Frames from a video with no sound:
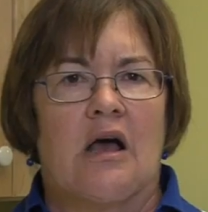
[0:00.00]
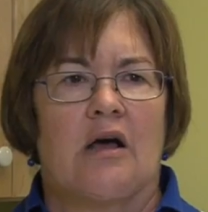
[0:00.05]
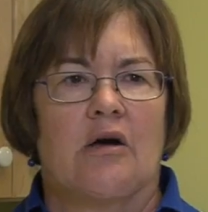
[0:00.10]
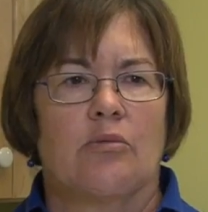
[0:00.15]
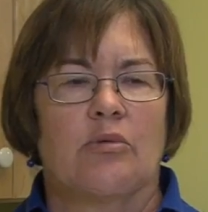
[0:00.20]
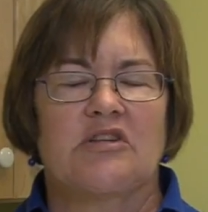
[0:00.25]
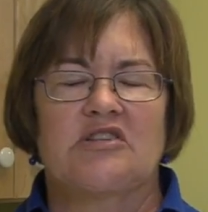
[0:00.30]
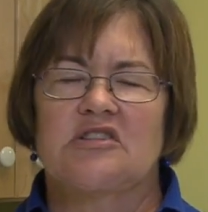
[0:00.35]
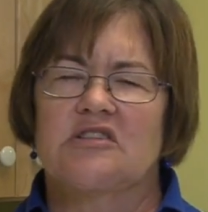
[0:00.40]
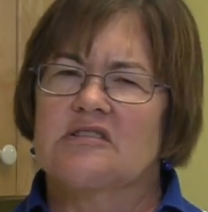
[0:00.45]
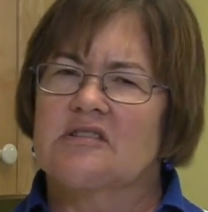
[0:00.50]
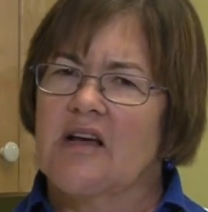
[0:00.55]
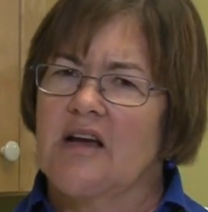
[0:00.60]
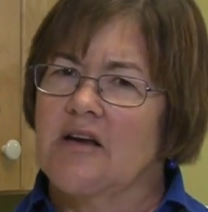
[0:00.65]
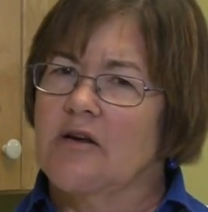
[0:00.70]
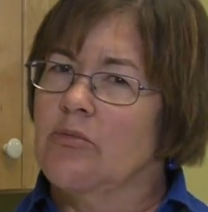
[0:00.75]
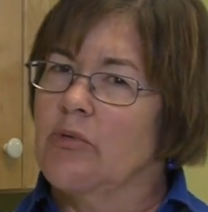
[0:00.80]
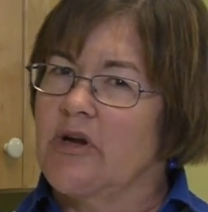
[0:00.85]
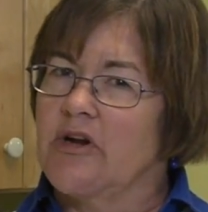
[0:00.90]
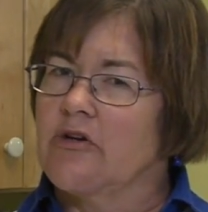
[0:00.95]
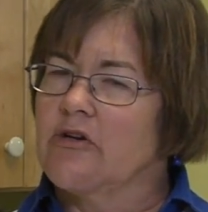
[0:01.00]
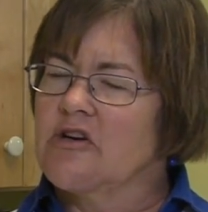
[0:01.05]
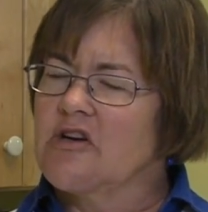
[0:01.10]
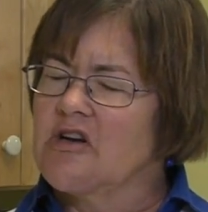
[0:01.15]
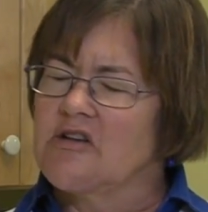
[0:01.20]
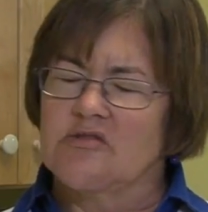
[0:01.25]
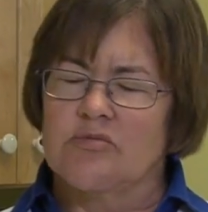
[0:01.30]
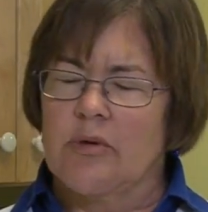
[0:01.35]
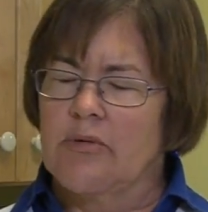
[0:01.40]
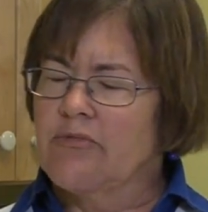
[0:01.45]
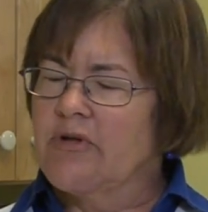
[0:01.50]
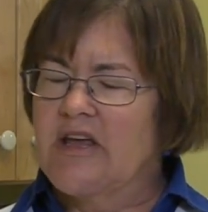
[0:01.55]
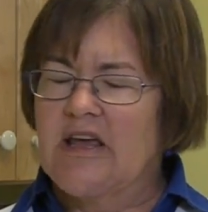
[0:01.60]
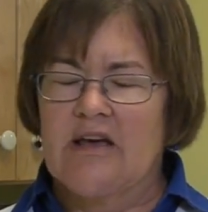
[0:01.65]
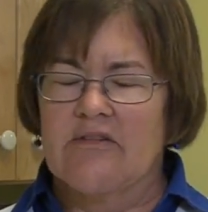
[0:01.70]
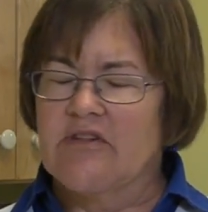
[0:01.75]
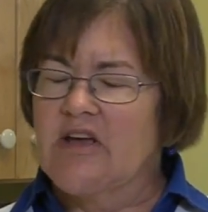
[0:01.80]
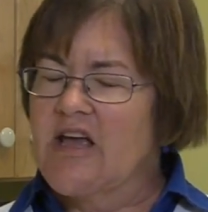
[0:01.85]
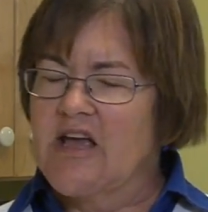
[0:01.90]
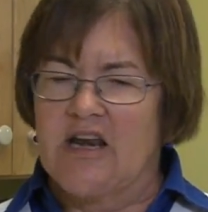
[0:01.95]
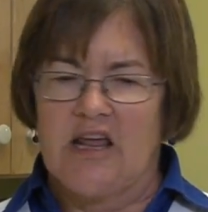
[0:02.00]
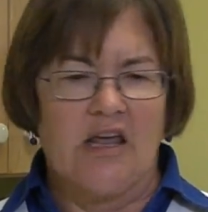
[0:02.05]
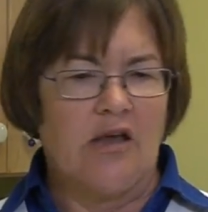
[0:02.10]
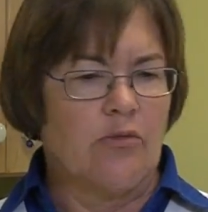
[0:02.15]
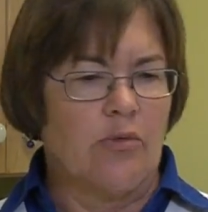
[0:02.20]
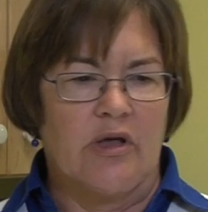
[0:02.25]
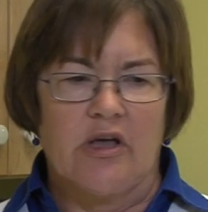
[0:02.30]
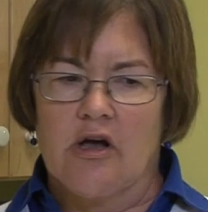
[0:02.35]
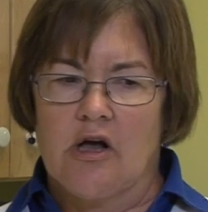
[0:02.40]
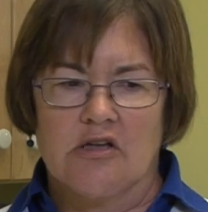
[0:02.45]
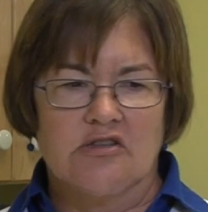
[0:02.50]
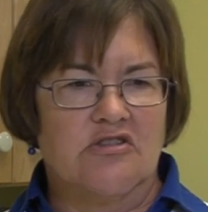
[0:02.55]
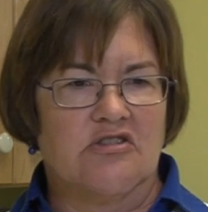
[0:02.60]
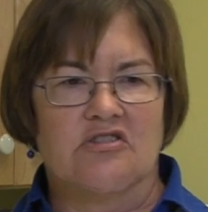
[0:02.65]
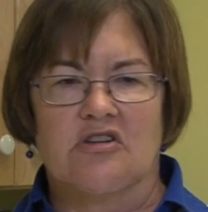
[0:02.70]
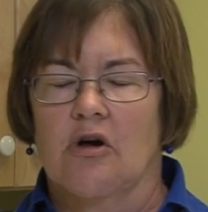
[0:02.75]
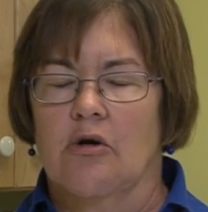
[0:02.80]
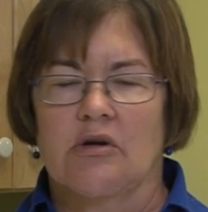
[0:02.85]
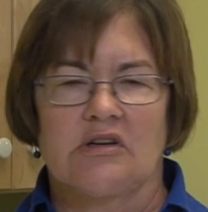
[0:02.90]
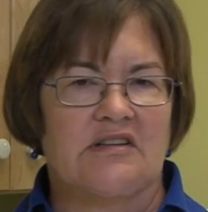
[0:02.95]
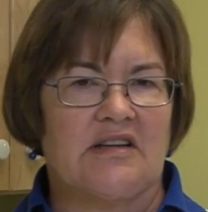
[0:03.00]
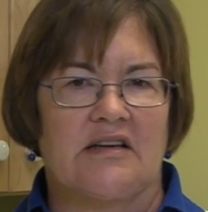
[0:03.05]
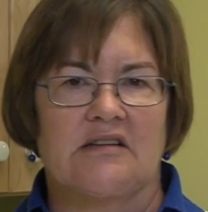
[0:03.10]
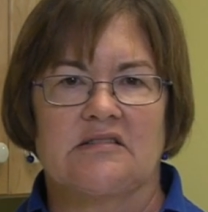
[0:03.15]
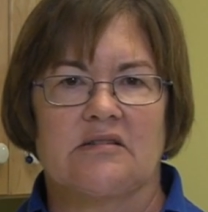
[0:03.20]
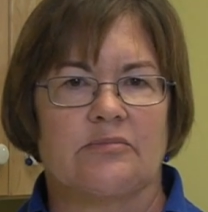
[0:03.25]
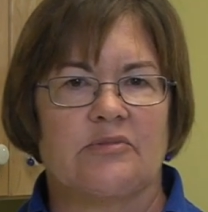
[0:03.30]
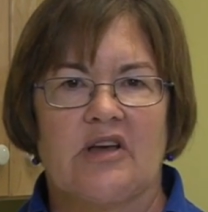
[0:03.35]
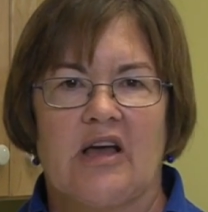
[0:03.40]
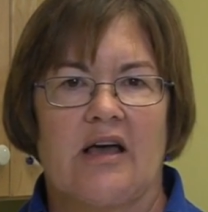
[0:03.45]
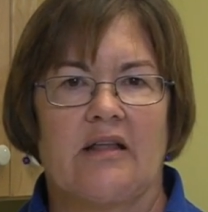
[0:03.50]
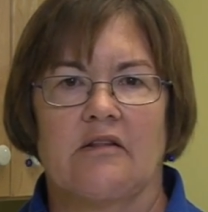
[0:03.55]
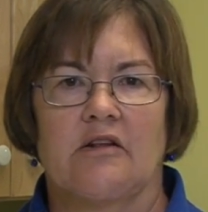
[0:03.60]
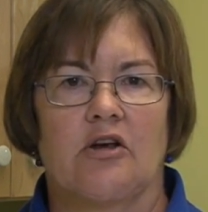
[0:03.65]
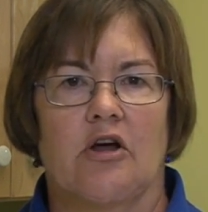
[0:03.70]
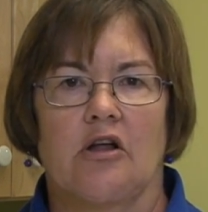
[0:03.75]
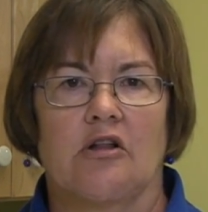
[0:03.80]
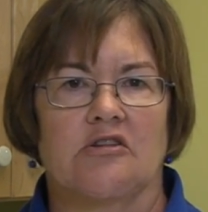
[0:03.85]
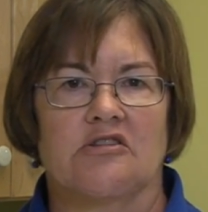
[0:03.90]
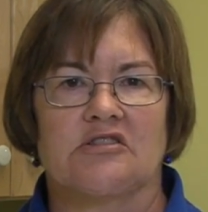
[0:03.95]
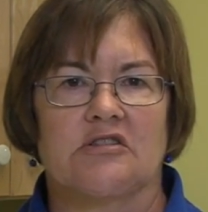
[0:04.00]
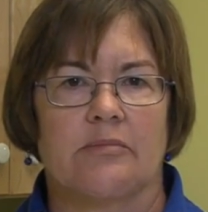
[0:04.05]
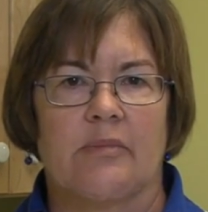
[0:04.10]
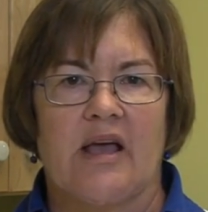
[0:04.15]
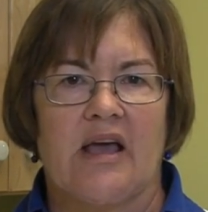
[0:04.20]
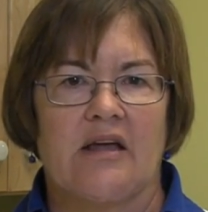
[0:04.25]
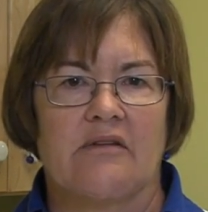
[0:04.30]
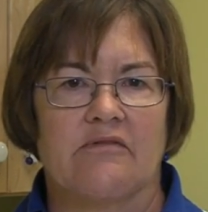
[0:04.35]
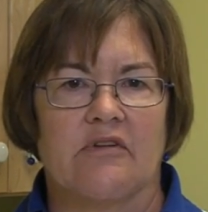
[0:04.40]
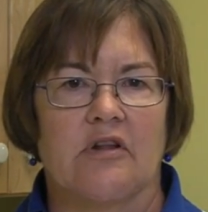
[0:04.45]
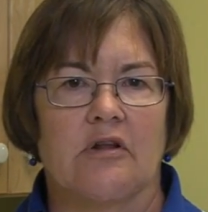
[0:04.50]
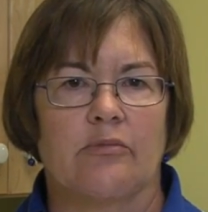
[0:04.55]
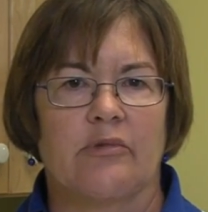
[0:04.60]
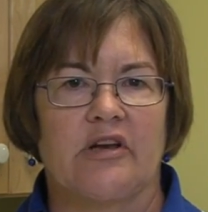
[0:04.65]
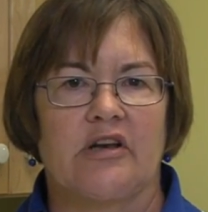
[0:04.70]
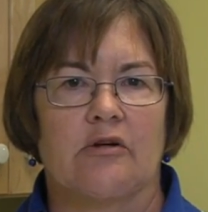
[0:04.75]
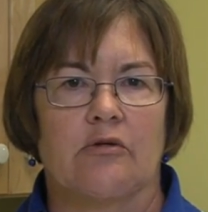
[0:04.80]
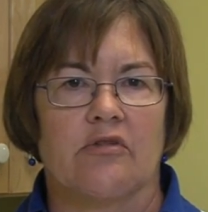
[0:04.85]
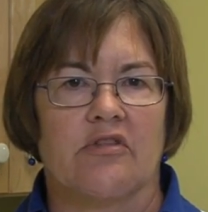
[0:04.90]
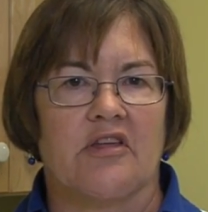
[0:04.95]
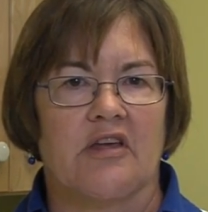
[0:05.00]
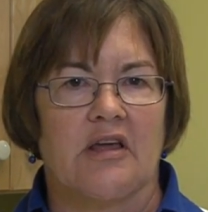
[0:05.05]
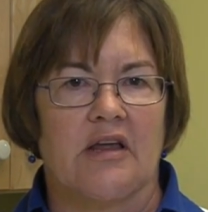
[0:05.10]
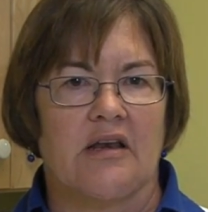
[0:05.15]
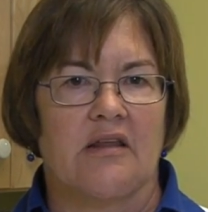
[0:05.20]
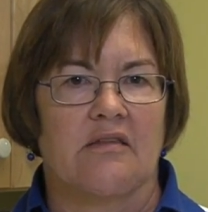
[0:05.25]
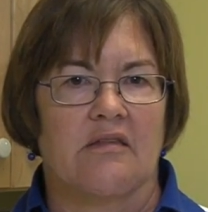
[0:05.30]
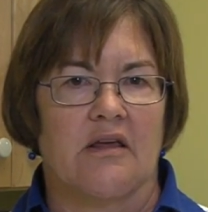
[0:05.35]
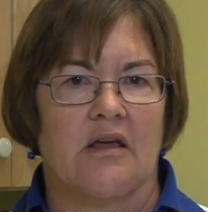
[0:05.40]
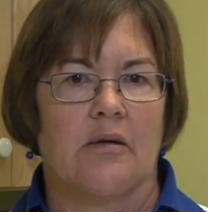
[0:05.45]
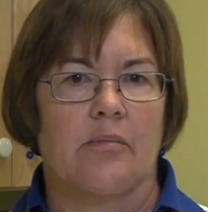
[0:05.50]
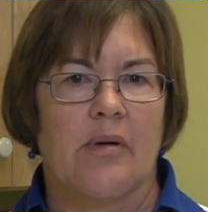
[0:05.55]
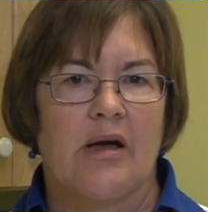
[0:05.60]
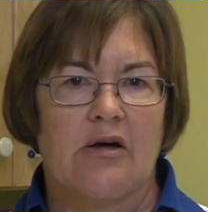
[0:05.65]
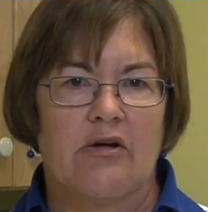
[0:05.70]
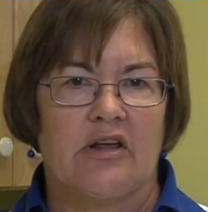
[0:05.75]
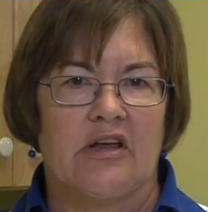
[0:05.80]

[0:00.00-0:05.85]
which is kind of weird because when we have a headache, we all just go and take some Tylenol or some Advil and we don't think anything about